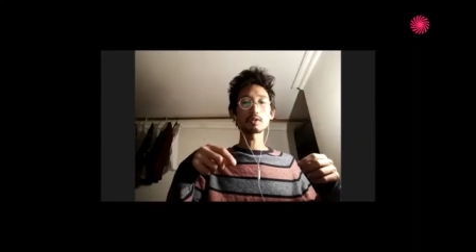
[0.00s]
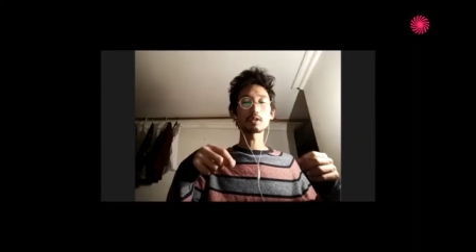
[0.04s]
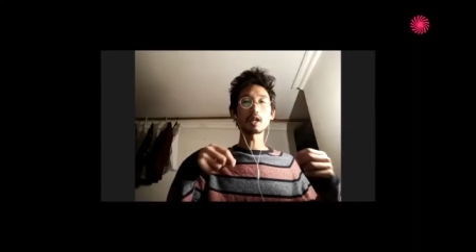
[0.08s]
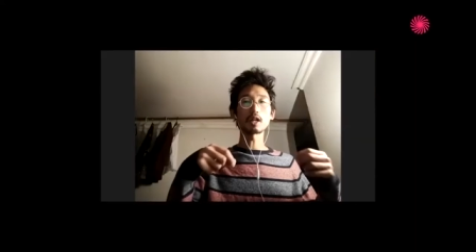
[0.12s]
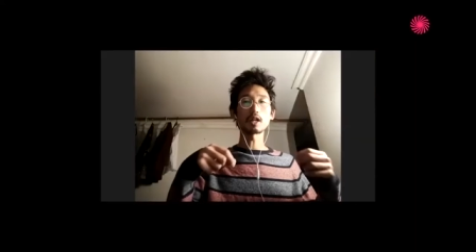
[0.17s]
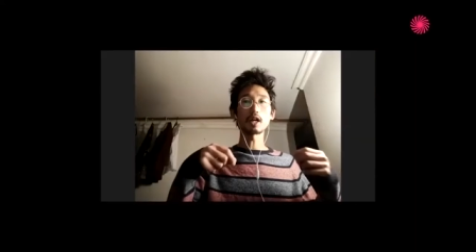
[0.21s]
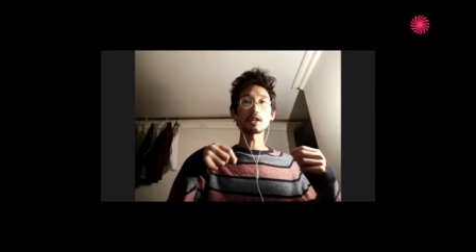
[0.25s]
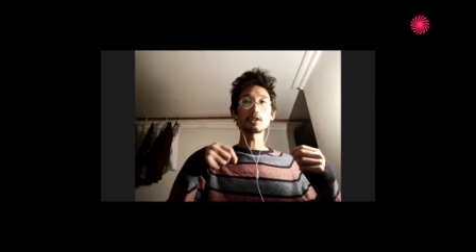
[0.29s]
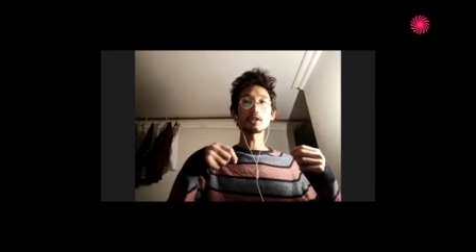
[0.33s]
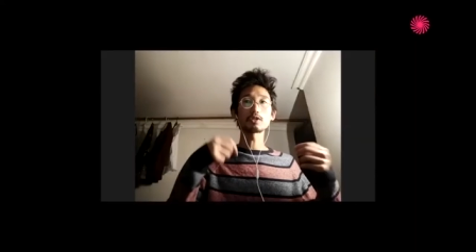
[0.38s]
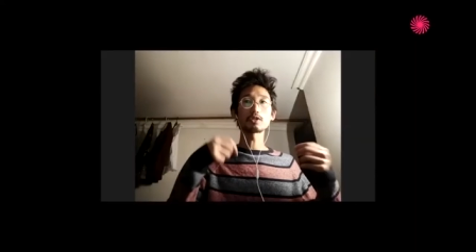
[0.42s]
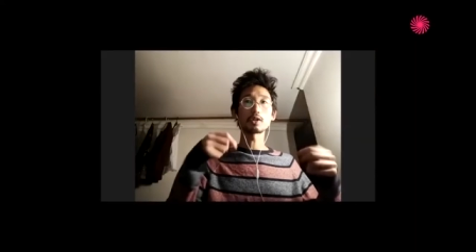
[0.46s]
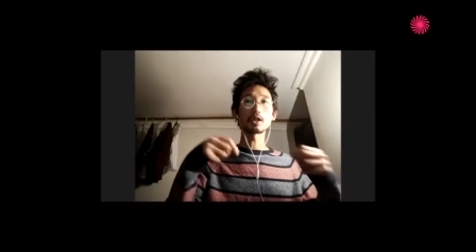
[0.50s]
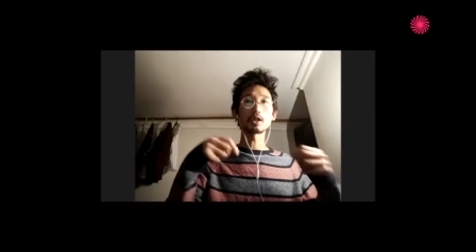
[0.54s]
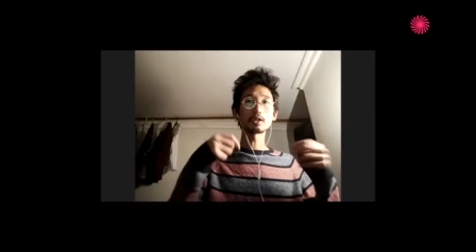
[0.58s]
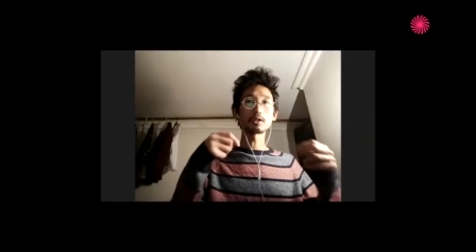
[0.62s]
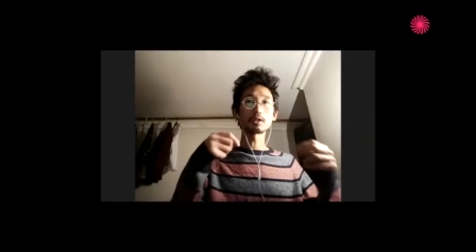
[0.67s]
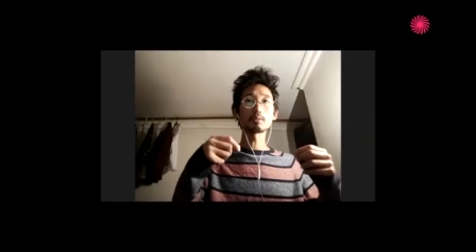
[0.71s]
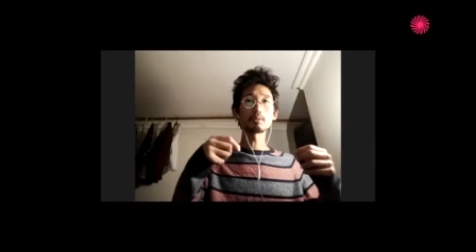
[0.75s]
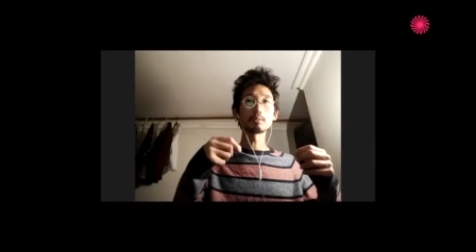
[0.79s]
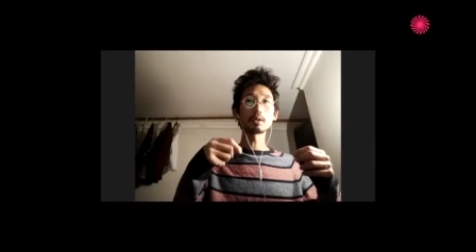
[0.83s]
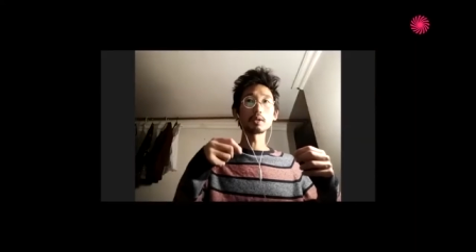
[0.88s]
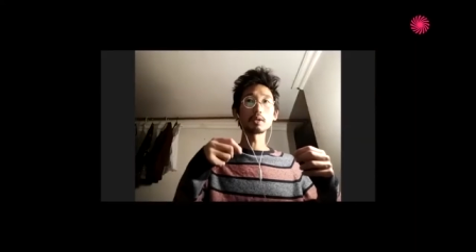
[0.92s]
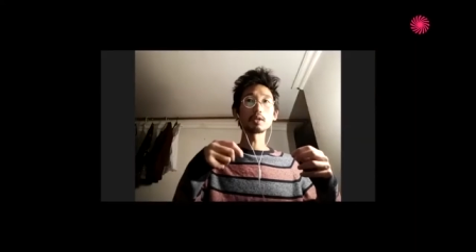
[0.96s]
I tried to
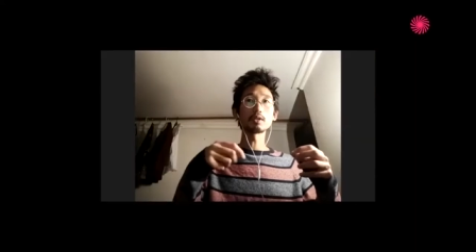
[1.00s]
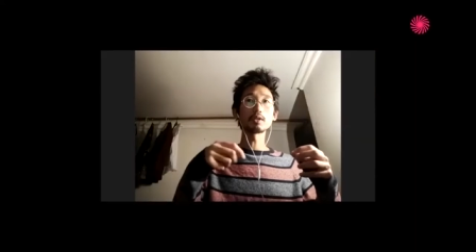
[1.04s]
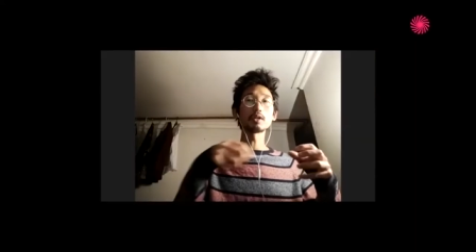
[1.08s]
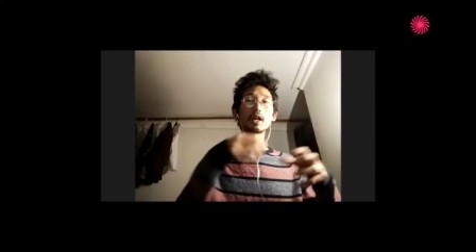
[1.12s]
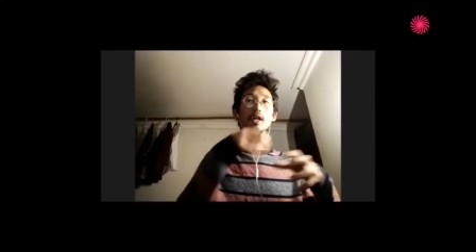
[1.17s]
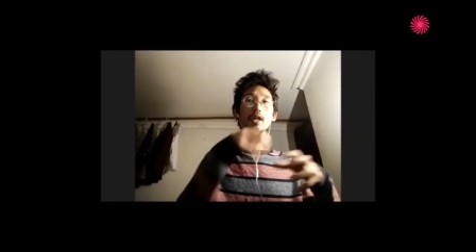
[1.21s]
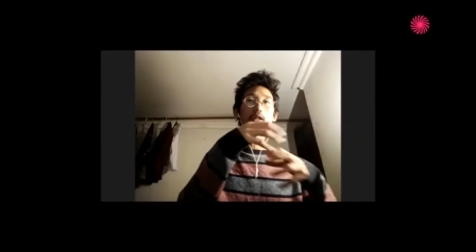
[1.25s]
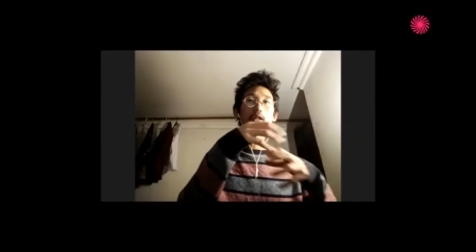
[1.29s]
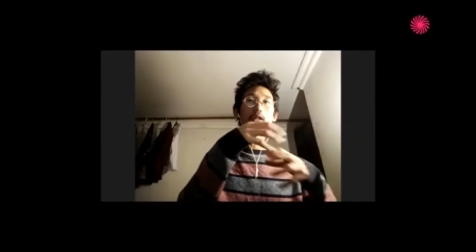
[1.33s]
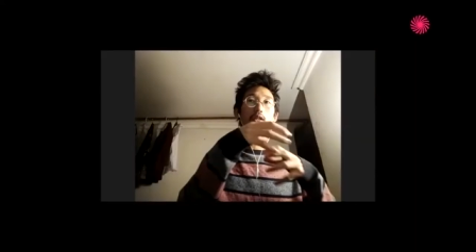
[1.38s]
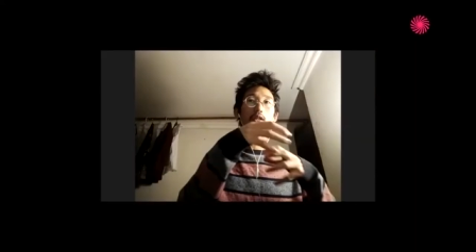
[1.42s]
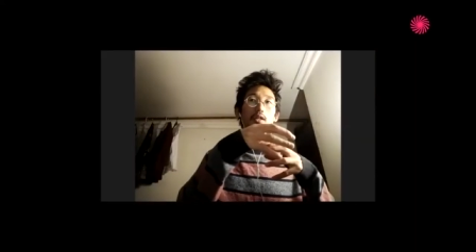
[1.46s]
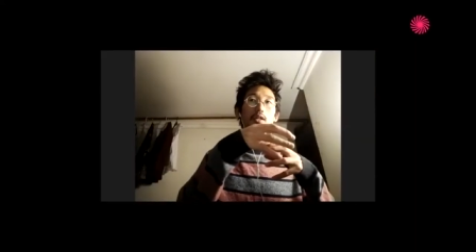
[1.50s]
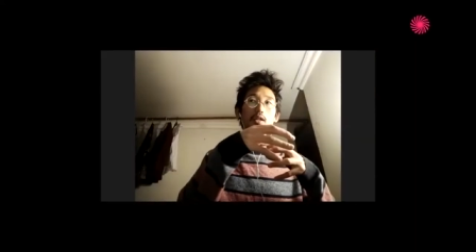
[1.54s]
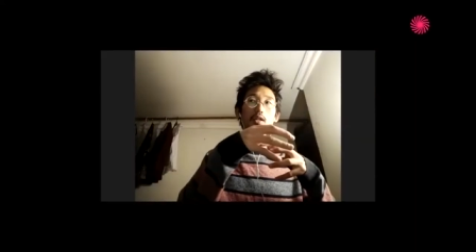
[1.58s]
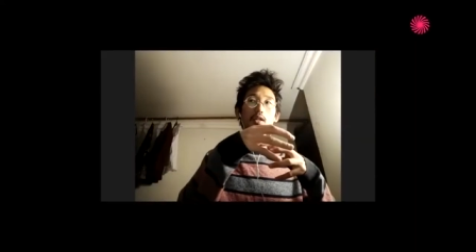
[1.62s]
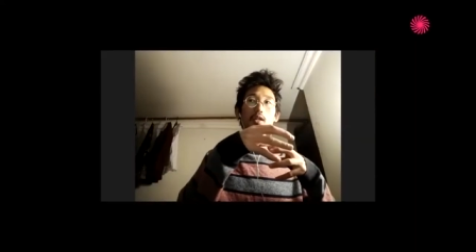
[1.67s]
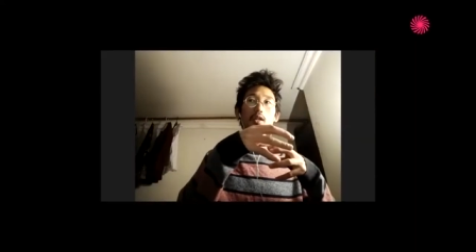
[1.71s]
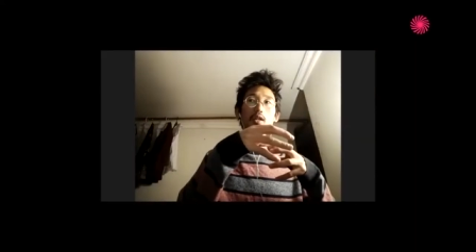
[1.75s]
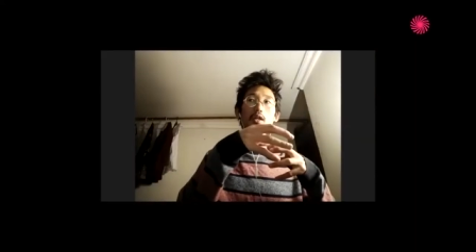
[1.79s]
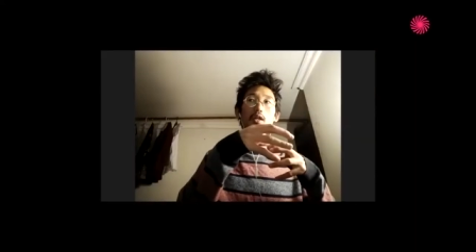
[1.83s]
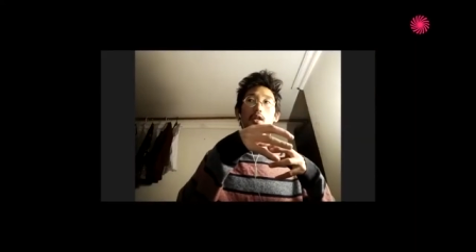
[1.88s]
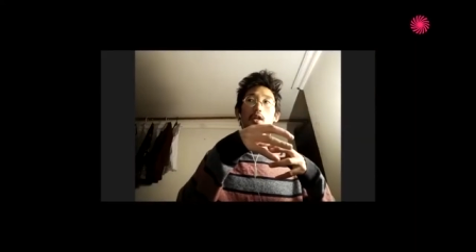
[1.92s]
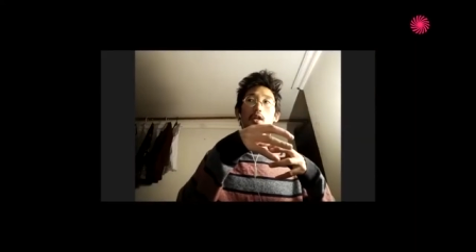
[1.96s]
build, and uh,
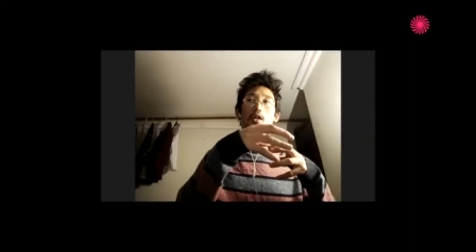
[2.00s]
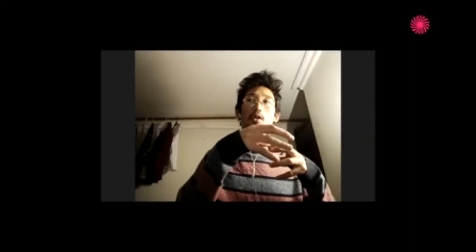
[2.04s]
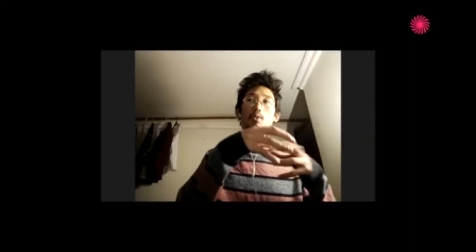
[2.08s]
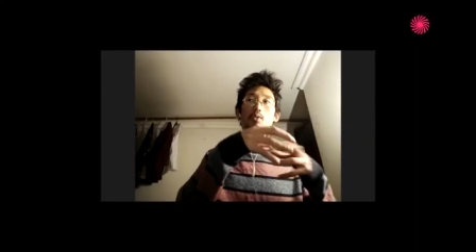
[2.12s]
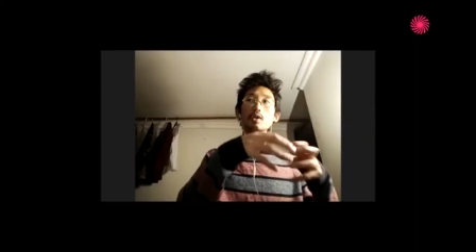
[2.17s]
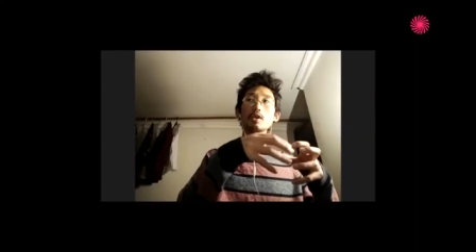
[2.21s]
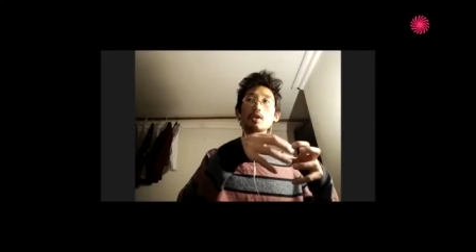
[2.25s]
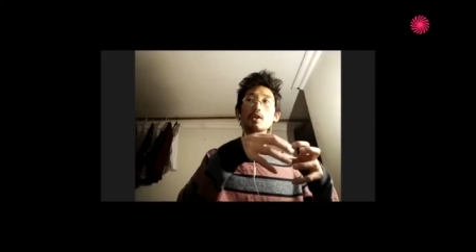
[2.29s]
with